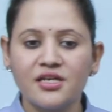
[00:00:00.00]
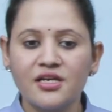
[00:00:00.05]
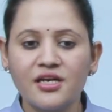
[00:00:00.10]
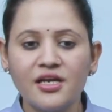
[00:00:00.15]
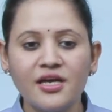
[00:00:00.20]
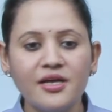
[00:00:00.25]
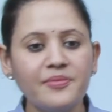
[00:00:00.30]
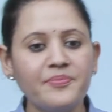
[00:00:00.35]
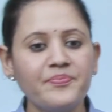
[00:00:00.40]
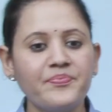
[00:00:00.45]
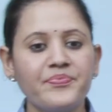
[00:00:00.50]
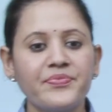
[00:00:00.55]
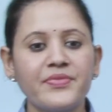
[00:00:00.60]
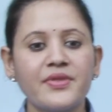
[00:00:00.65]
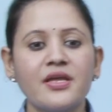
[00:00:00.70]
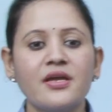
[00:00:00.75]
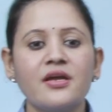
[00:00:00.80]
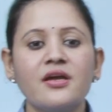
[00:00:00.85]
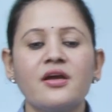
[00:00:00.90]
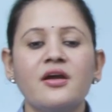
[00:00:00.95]
Clear?
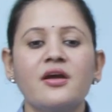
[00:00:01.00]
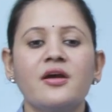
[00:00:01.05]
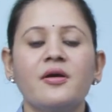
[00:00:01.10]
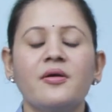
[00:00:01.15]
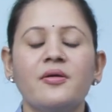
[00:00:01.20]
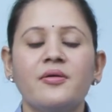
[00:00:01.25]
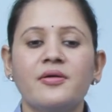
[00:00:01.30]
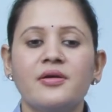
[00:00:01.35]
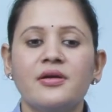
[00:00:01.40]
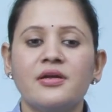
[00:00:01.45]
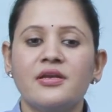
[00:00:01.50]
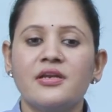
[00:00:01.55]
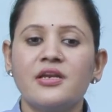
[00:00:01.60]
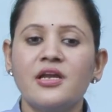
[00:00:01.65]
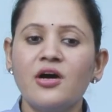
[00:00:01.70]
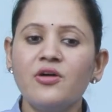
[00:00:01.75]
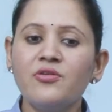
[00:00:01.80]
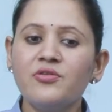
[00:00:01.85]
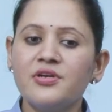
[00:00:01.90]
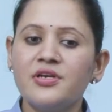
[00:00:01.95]

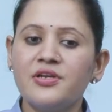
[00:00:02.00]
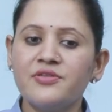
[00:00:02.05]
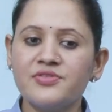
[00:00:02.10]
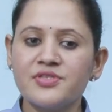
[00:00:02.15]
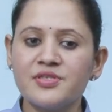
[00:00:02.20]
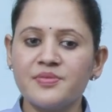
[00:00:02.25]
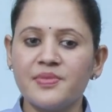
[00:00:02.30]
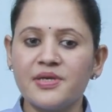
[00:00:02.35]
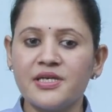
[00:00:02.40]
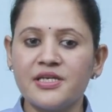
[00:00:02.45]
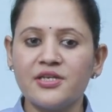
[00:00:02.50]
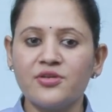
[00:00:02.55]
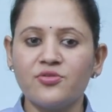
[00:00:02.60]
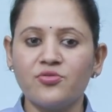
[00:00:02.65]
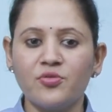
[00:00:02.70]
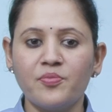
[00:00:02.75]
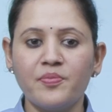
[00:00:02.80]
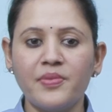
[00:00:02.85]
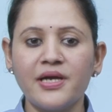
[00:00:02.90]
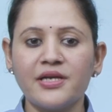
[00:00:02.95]
Now divisibility
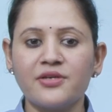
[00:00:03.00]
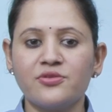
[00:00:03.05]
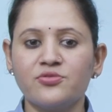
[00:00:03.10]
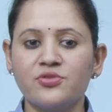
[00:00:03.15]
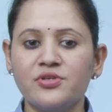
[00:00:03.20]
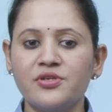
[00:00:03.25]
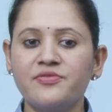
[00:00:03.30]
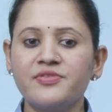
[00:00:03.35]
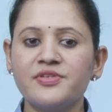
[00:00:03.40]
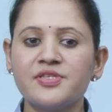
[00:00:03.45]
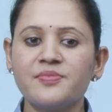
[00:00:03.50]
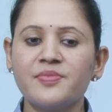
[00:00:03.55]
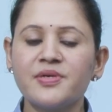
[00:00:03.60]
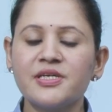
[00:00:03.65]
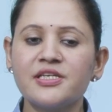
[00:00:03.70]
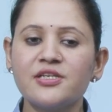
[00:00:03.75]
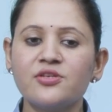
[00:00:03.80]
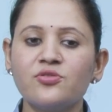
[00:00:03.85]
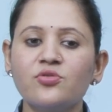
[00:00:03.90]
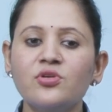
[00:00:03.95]
rule. Back to
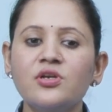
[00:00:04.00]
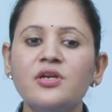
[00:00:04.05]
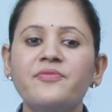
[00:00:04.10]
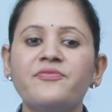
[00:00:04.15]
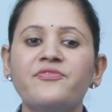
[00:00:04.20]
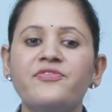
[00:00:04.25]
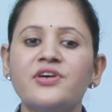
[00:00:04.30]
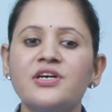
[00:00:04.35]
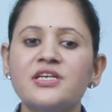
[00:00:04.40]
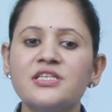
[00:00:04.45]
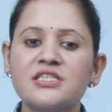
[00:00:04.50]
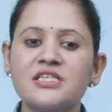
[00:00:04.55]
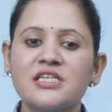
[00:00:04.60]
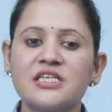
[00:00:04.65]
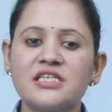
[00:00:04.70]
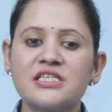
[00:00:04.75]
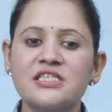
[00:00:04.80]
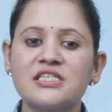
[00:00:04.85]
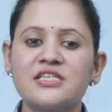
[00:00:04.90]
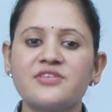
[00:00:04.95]
divisibility rule. First
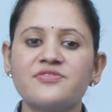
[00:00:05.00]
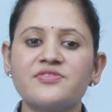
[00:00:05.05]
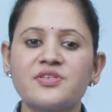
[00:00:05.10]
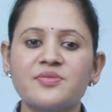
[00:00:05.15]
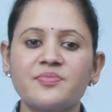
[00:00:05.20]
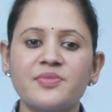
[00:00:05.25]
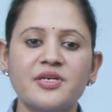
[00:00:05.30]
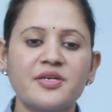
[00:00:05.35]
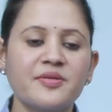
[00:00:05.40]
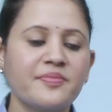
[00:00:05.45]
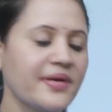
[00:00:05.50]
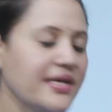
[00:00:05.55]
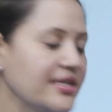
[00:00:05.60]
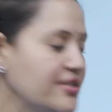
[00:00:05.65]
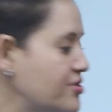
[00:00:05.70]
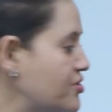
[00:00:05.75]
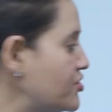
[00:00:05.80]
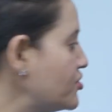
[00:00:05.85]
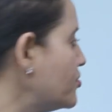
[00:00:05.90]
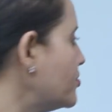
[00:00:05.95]
is divisibility
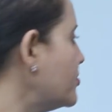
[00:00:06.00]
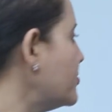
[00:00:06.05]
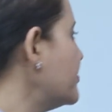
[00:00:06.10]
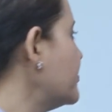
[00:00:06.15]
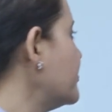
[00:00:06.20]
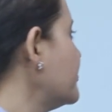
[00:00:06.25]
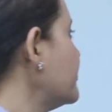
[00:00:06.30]
by 2.